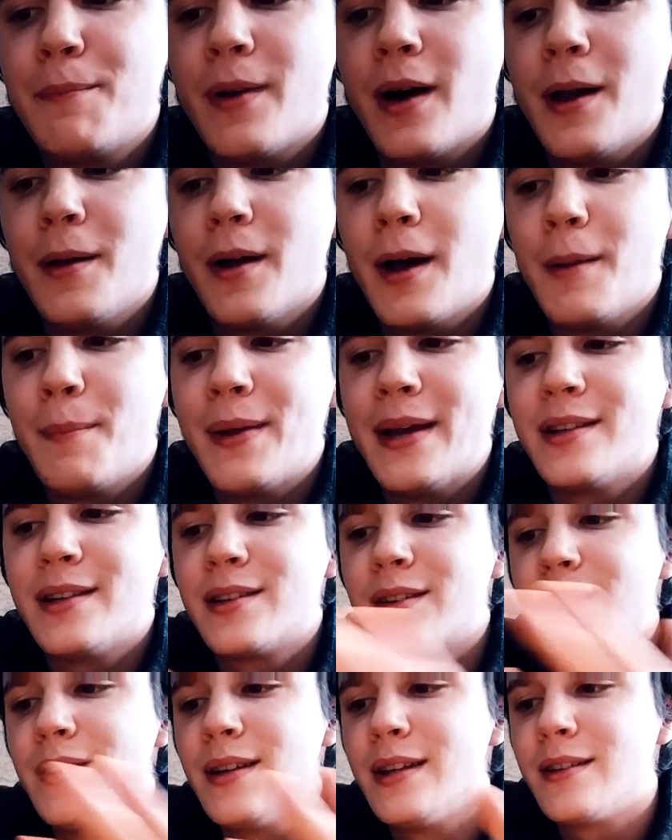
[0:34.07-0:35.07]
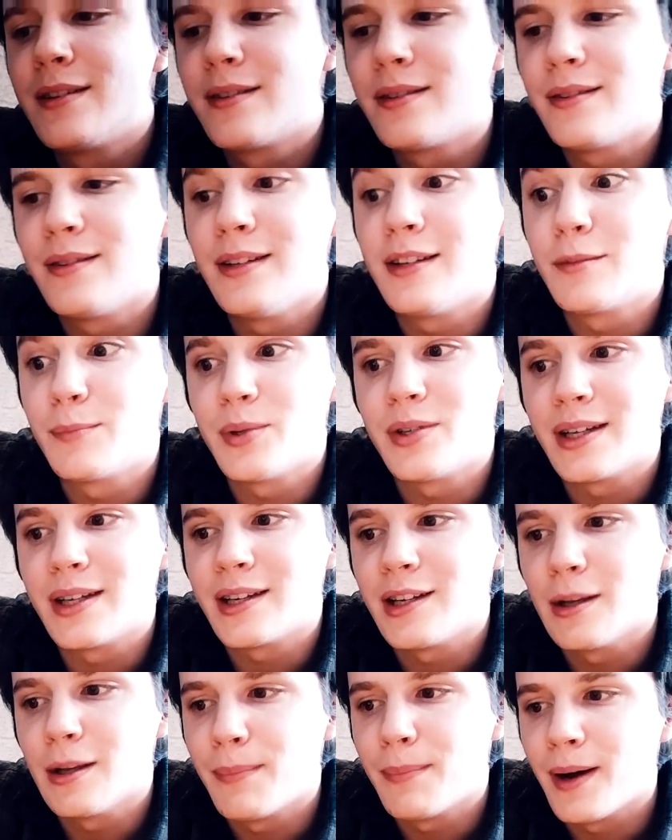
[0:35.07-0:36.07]
I based this
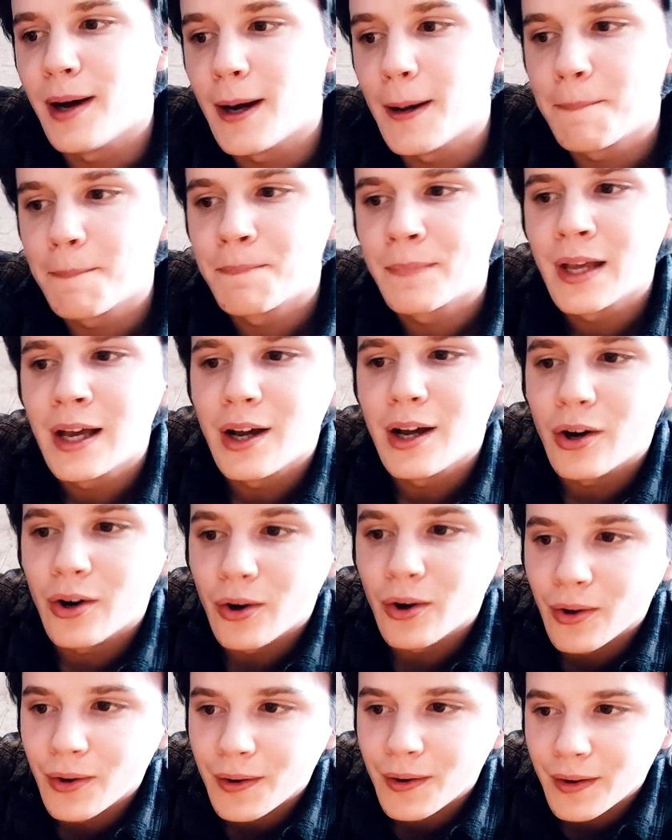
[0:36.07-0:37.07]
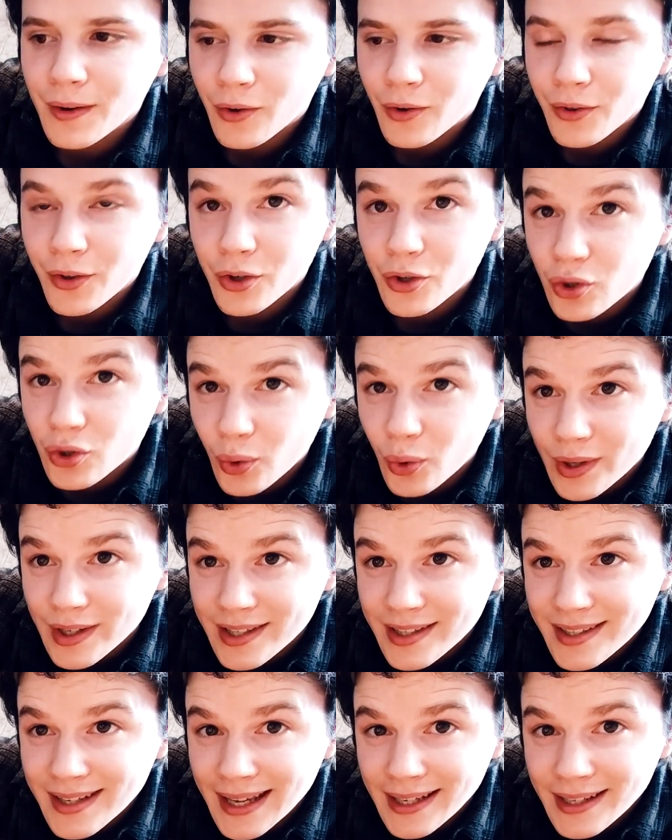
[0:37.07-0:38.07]
particular part on those toy
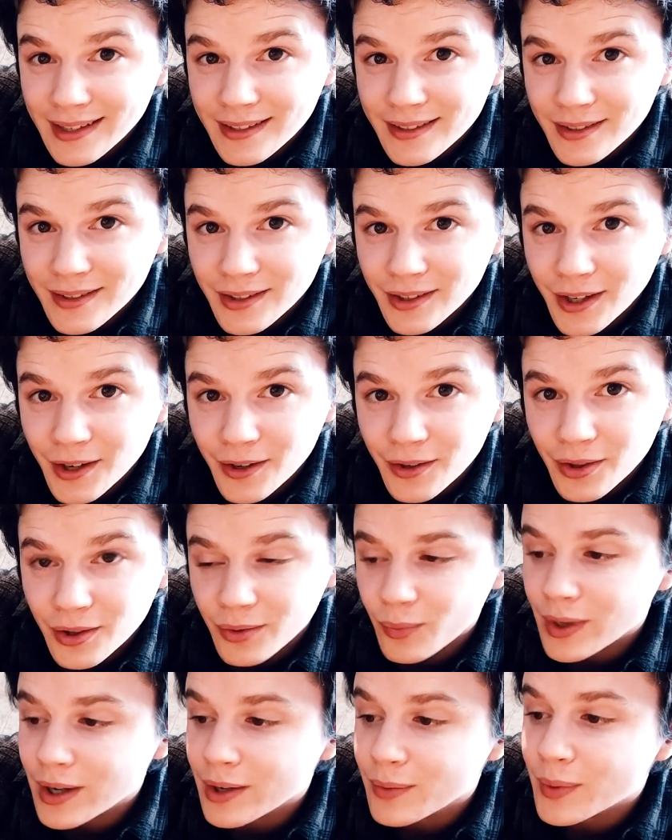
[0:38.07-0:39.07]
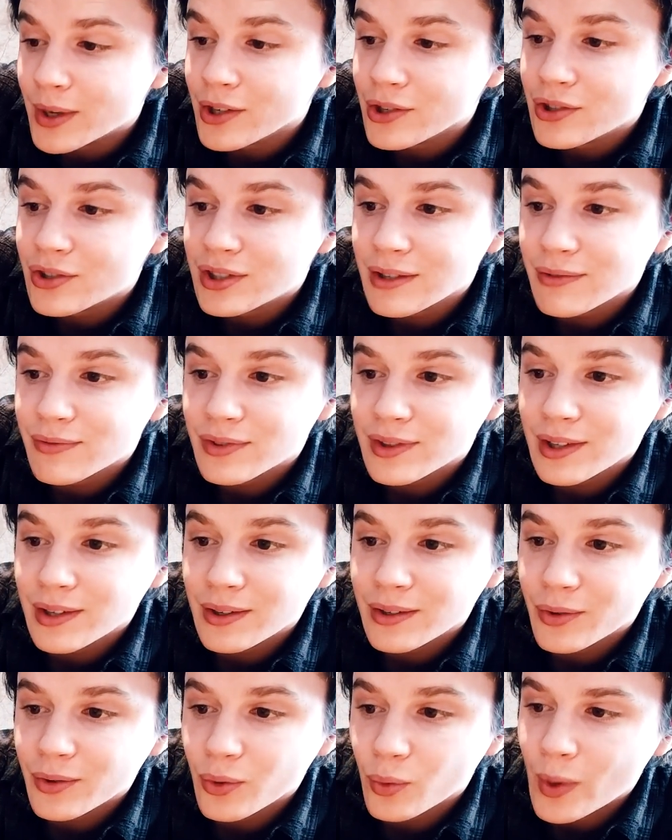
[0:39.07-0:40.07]
snakes, you know, where you shift
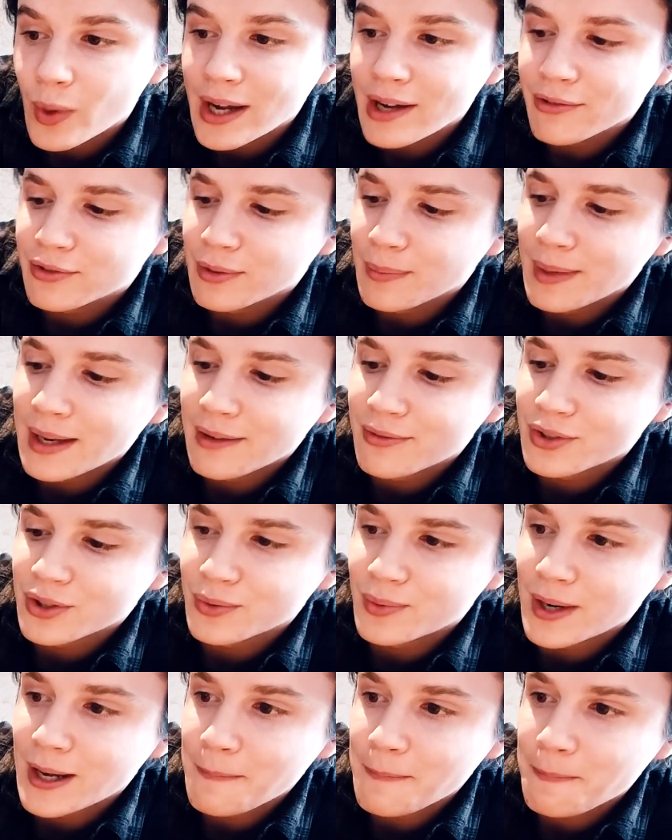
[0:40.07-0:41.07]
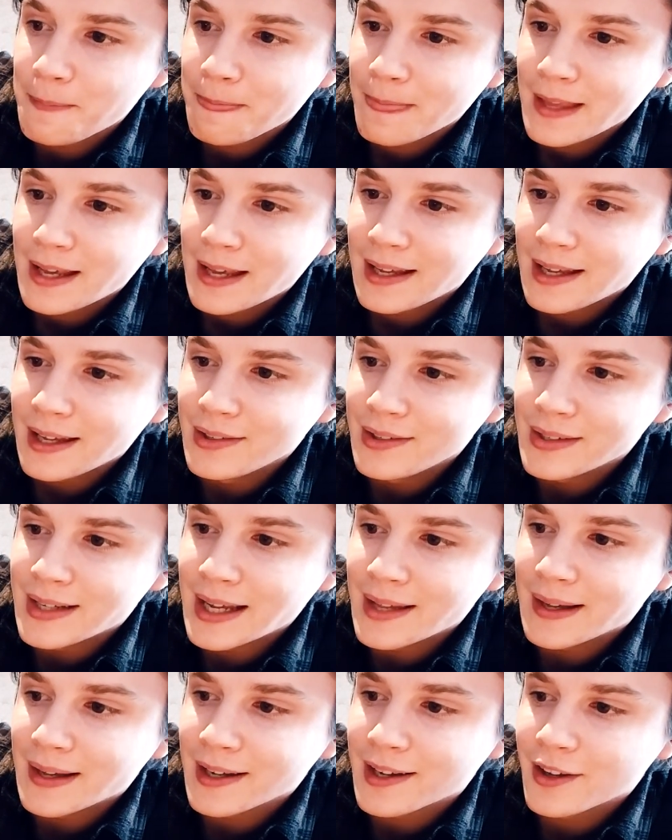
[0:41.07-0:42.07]
the weight from left to right and you
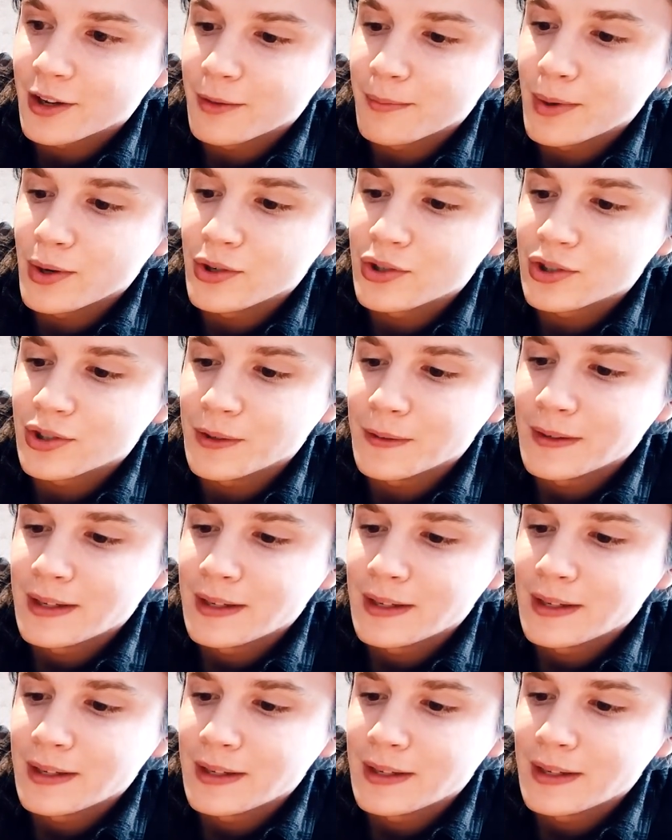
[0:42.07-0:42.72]
get that kind of motion.